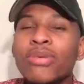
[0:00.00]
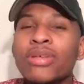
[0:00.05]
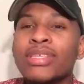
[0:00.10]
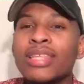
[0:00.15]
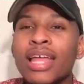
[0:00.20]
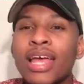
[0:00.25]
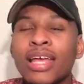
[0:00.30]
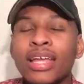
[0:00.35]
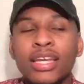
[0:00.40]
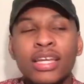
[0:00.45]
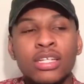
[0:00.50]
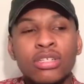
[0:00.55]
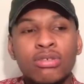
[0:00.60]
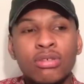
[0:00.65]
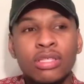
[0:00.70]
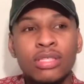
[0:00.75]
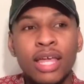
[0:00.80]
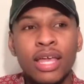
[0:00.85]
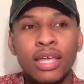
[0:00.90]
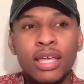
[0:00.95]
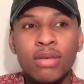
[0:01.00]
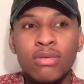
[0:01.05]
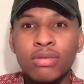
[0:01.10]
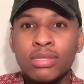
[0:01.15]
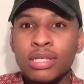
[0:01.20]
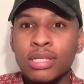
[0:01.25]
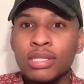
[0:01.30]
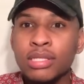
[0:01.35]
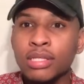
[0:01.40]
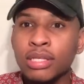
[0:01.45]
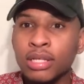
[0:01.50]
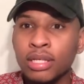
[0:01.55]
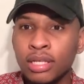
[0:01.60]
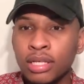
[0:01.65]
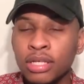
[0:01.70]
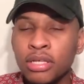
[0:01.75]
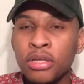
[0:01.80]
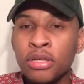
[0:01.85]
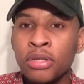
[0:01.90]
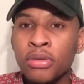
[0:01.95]
was like Kendrick's night. He was just
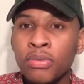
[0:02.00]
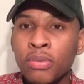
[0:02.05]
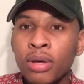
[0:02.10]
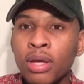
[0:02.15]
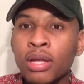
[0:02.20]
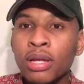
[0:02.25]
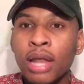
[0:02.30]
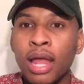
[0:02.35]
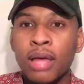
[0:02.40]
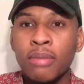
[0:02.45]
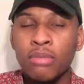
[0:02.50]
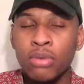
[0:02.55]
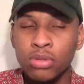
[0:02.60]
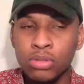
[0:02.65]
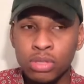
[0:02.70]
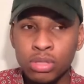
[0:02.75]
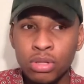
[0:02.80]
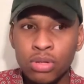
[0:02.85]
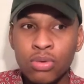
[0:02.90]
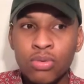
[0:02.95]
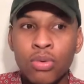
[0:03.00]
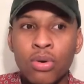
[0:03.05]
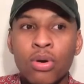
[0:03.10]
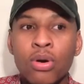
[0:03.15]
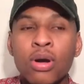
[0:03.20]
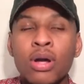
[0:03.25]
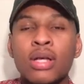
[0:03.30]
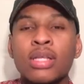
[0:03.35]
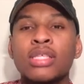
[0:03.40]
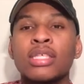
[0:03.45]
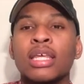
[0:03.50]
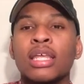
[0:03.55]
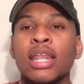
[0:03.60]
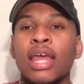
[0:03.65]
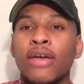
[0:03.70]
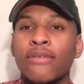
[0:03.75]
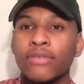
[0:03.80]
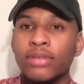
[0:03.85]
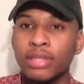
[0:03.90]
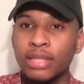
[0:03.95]
he won like most of the awards and
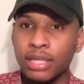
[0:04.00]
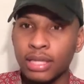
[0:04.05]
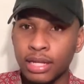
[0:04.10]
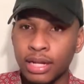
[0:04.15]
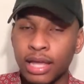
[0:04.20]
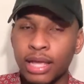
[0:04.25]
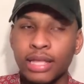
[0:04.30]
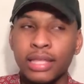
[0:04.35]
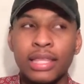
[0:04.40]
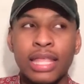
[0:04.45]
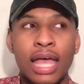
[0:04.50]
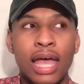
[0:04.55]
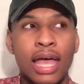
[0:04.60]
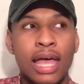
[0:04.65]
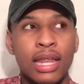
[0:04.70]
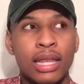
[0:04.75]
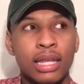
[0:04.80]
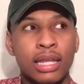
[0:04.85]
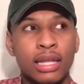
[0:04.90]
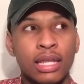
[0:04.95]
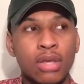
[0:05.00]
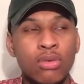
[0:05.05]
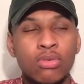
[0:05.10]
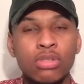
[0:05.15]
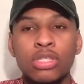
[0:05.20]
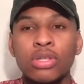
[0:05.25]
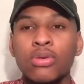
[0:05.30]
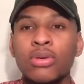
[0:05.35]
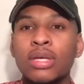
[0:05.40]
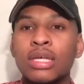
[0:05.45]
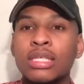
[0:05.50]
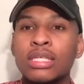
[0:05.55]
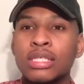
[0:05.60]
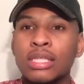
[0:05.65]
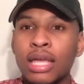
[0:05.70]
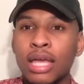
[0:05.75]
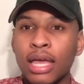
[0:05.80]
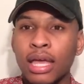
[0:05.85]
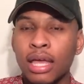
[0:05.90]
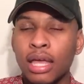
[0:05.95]
everything like that, and he was doing his
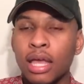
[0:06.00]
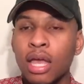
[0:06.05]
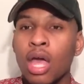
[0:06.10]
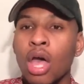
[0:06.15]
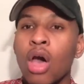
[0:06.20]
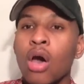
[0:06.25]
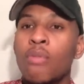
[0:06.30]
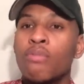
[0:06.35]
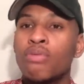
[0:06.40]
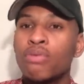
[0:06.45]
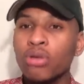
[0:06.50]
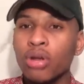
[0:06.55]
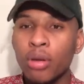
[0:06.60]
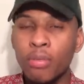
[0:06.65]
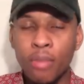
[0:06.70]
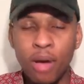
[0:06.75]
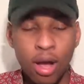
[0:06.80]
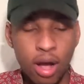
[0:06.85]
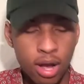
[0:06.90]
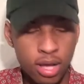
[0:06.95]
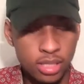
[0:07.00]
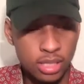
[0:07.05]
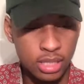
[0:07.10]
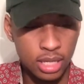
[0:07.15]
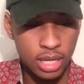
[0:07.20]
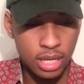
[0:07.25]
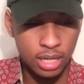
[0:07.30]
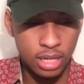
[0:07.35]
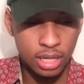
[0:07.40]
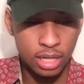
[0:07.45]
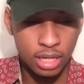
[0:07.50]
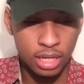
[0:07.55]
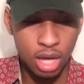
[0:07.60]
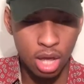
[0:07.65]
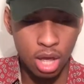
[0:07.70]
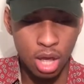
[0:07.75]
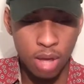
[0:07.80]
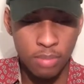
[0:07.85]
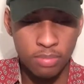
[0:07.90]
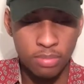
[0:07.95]
thing. Bruno Mars and
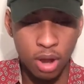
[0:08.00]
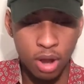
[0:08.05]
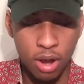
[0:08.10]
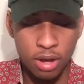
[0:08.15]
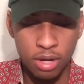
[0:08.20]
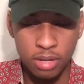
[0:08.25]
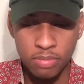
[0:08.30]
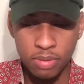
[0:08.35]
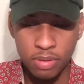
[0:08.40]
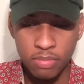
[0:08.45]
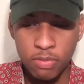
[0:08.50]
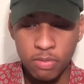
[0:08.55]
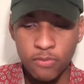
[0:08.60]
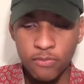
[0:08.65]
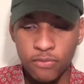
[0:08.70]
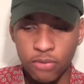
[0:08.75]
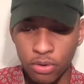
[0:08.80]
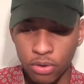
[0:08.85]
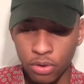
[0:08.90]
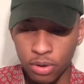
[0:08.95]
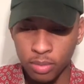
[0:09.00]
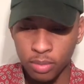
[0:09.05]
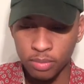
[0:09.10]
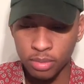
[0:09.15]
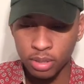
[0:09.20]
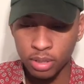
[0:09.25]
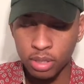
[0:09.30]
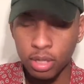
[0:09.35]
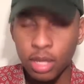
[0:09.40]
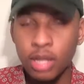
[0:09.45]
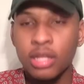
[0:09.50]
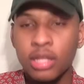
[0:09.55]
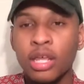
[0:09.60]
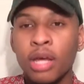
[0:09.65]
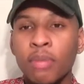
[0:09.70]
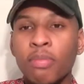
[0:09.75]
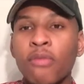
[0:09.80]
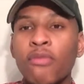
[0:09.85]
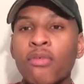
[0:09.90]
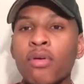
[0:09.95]
Cardi B performed.
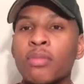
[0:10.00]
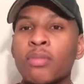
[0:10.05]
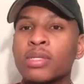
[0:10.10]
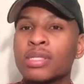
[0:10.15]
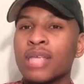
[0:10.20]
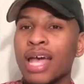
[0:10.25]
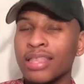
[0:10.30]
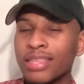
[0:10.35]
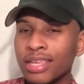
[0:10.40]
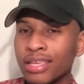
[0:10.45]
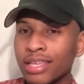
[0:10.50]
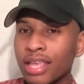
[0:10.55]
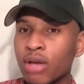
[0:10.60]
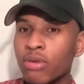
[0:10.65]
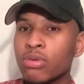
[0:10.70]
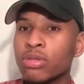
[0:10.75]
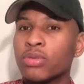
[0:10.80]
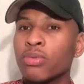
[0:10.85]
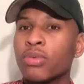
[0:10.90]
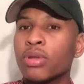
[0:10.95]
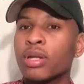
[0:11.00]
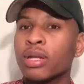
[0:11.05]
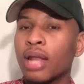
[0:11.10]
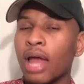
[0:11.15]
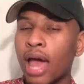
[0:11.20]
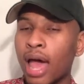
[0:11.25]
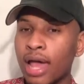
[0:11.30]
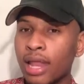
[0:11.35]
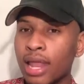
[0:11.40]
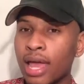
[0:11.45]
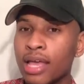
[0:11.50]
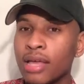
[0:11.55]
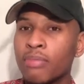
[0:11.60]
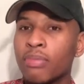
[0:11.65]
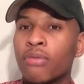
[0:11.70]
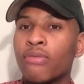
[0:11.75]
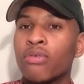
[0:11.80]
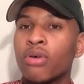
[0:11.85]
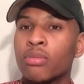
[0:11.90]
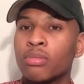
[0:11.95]
Their performance, I think that was one of the highlight
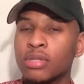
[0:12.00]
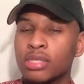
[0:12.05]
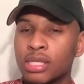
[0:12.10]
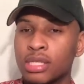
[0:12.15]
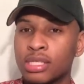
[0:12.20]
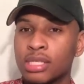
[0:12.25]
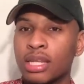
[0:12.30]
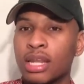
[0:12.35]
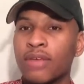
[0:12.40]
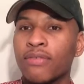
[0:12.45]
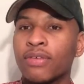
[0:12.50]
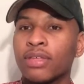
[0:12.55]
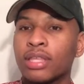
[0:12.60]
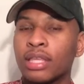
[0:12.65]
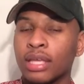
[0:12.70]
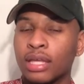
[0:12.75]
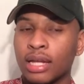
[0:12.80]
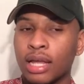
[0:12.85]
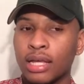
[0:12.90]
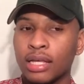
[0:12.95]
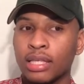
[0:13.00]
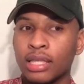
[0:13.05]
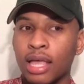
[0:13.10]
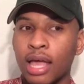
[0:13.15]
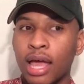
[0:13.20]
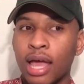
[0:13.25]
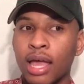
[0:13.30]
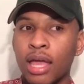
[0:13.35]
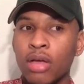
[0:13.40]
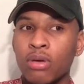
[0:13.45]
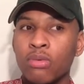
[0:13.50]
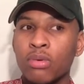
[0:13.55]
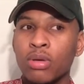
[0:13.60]
performances and everything like that.